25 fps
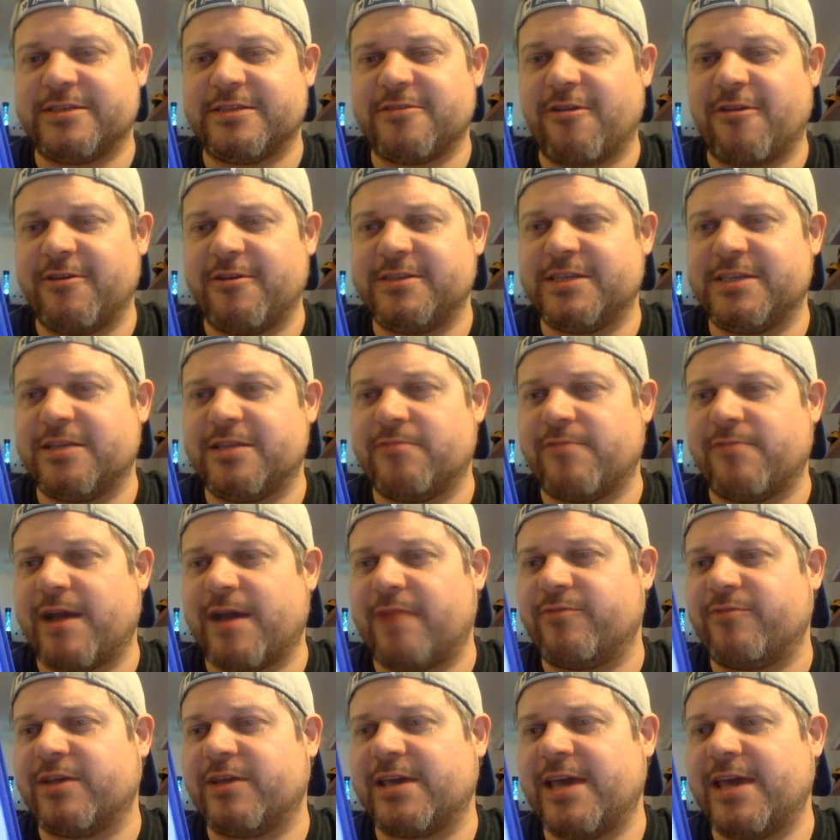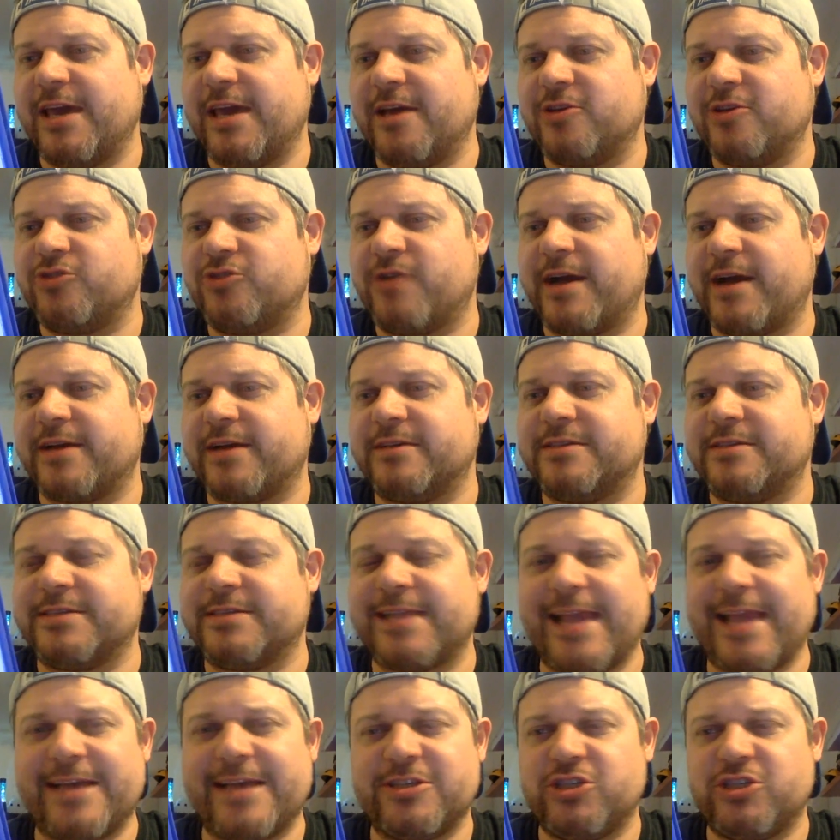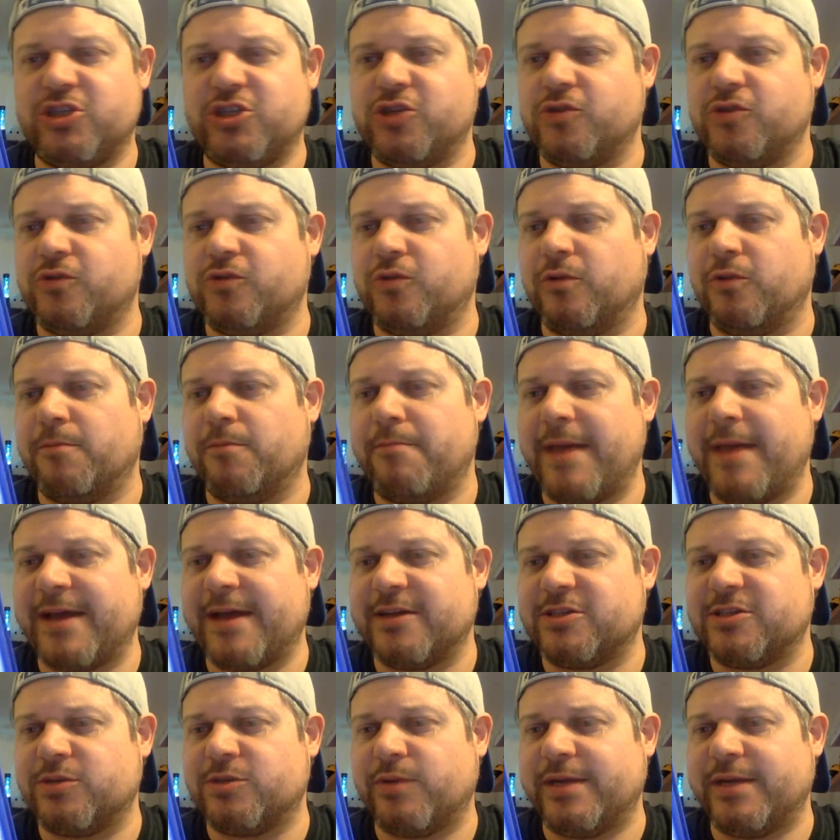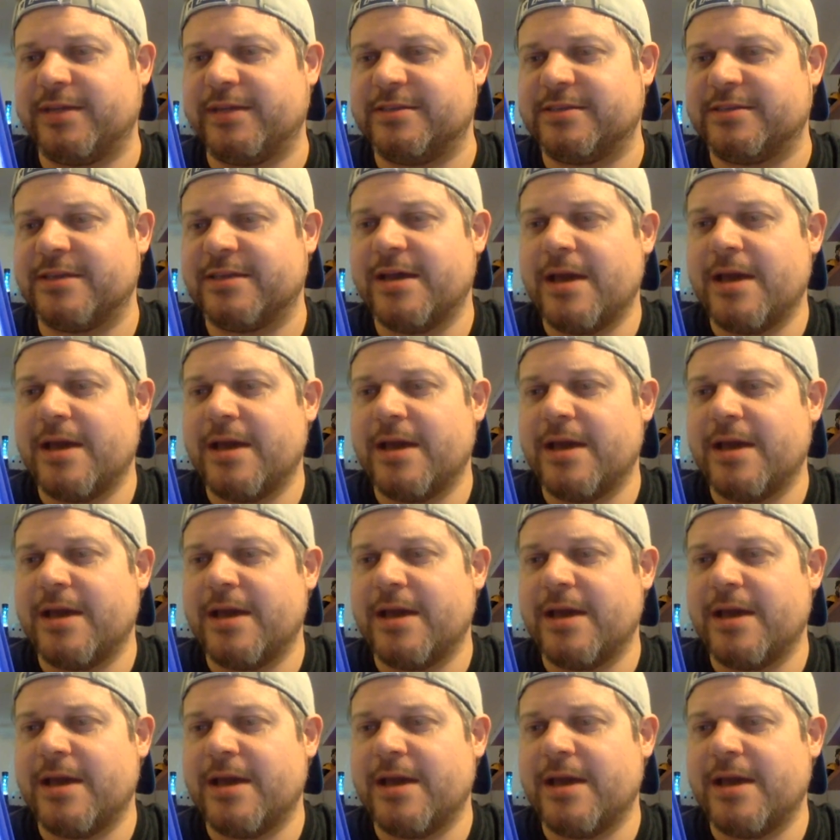Knights of the Round, The King of Dragons, Last Duel, Mega Twins,